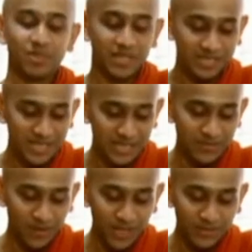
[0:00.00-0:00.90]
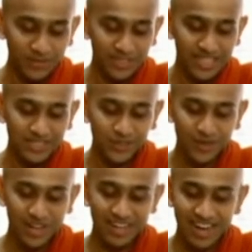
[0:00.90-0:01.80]
See these wonderful kids who
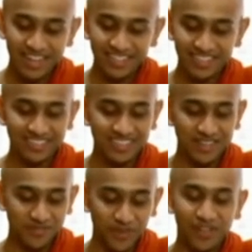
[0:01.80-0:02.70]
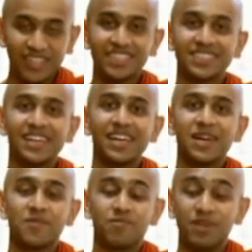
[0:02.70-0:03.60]
are 9 years and 4 years.
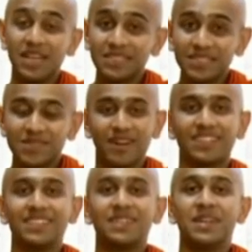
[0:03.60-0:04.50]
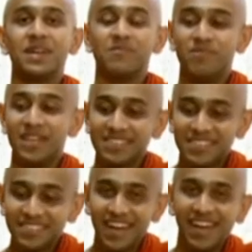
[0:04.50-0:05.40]
Bless the mother. Bless
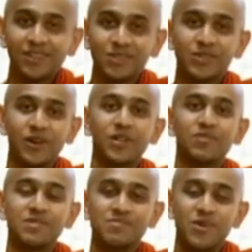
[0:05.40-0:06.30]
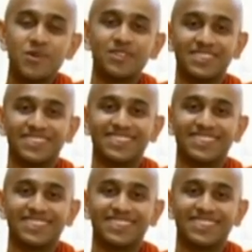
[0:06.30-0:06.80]
the child who is going to be born.